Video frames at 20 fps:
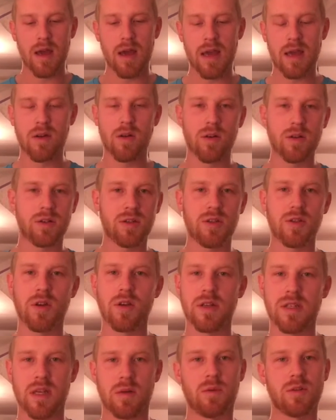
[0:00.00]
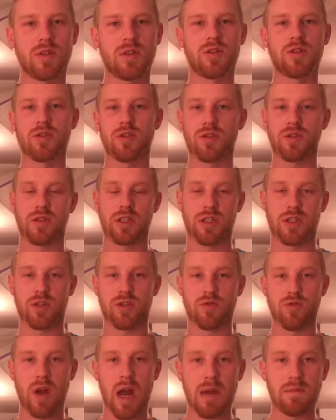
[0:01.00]
in order to do this, I want to just
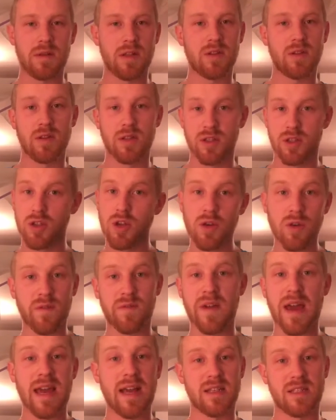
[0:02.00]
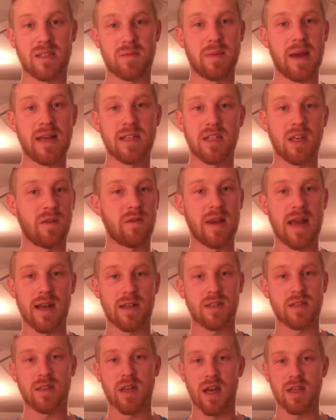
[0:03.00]
describe that there's two phases basically of an
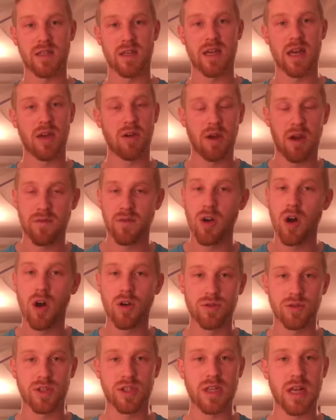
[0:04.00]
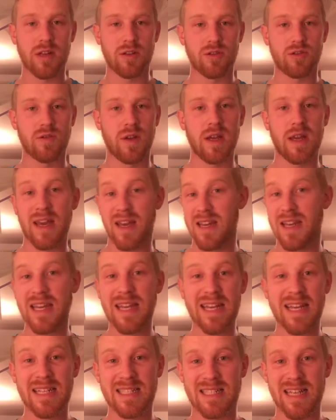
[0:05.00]
exercise, okay? You have concentric and
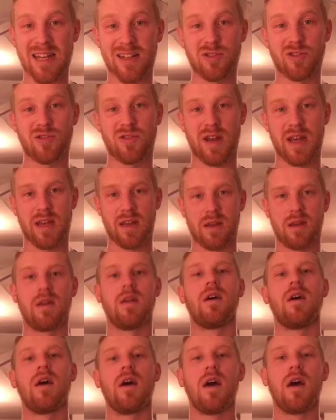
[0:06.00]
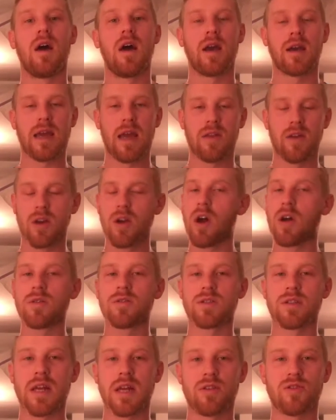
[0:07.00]
eccentric. Okay, the
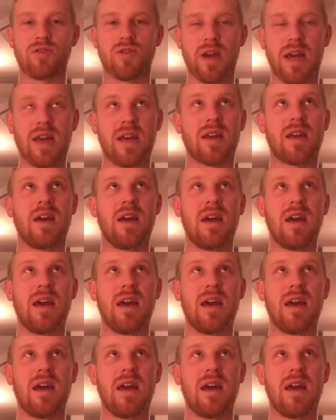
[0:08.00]
concentric,